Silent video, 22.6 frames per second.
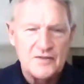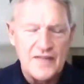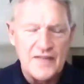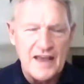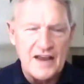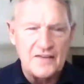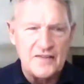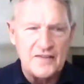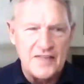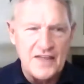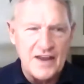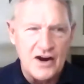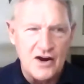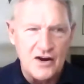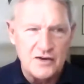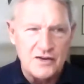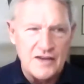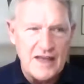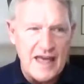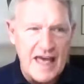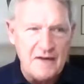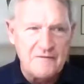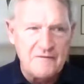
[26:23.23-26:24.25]

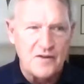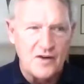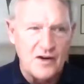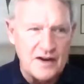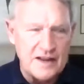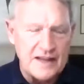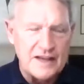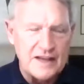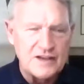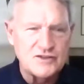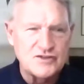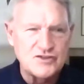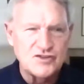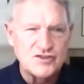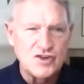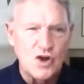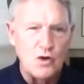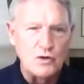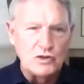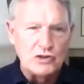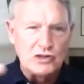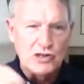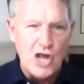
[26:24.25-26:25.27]
Their effort is
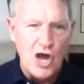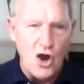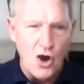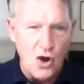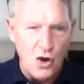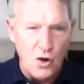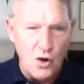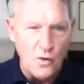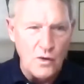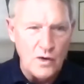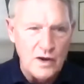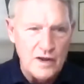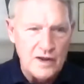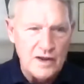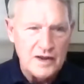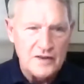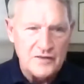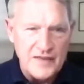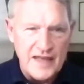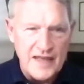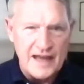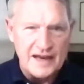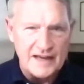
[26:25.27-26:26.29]
so low
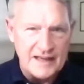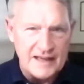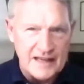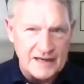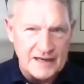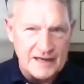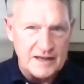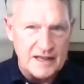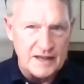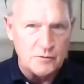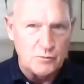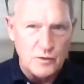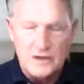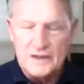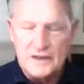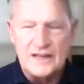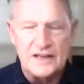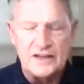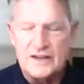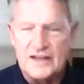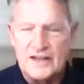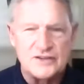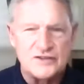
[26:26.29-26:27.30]
that
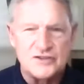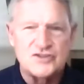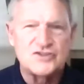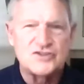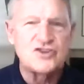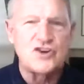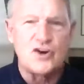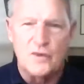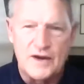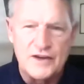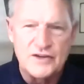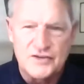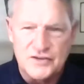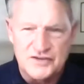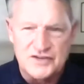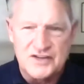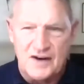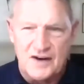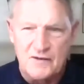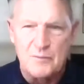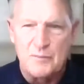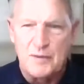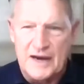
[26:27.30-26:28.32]
it
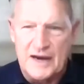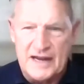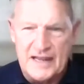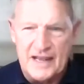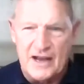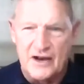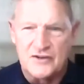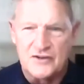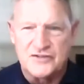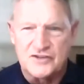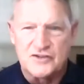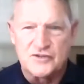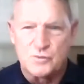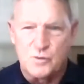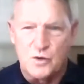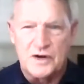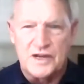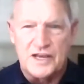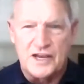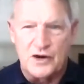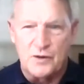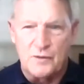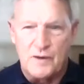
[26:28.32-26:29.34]
discourages everybody else that's
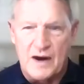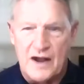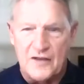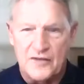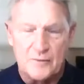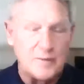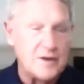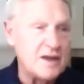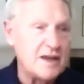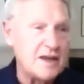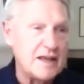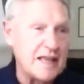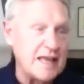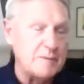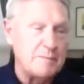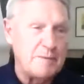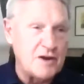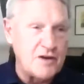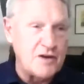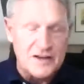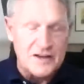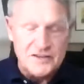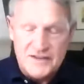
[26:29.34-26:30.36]
working around them. And
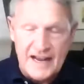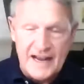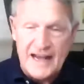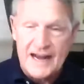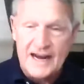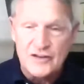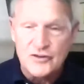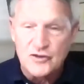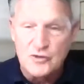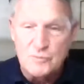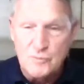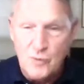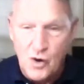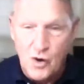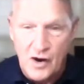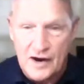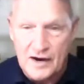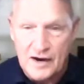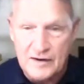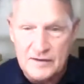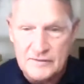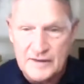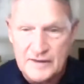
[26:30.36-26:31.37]
because they got to do
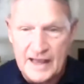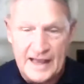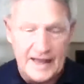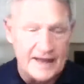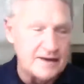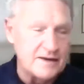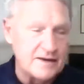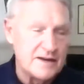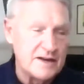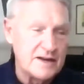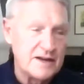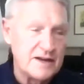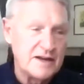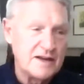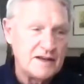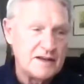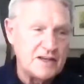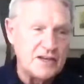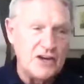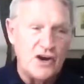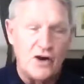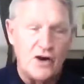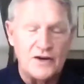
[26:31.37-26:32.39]
more. And,
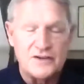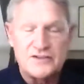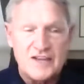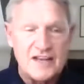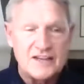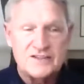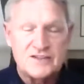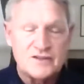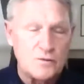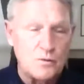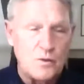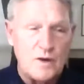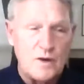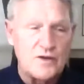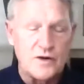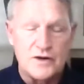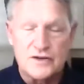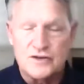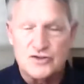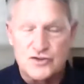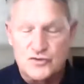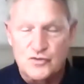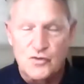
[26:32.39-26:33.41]
it's
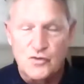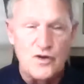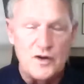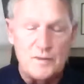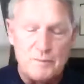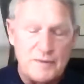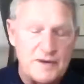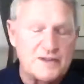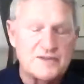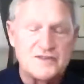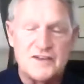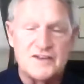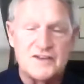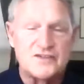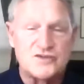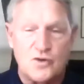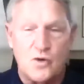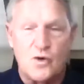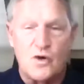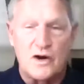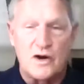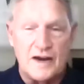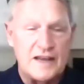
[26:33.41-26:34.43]
whether it's true in business
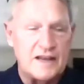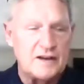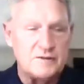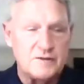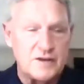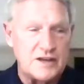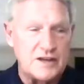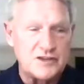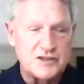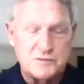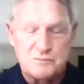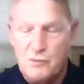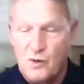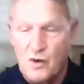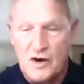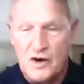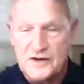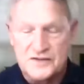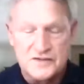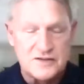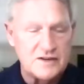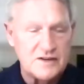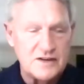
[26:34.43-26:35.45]
or in
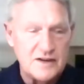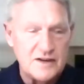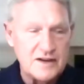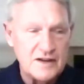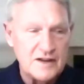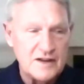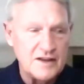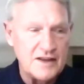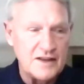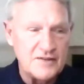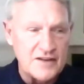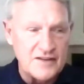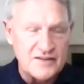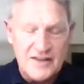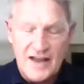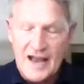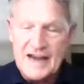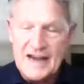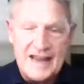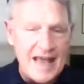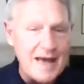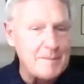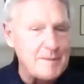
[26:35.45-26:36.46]
sports, the
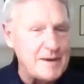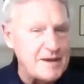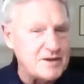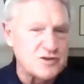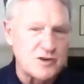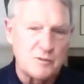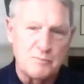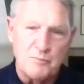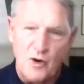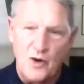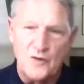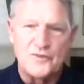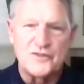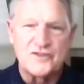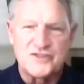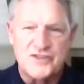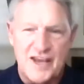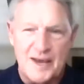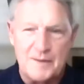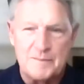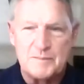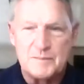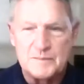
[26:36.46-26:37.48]
dynamics are both the
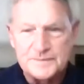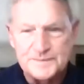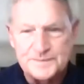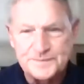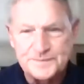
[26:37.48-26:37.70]
same.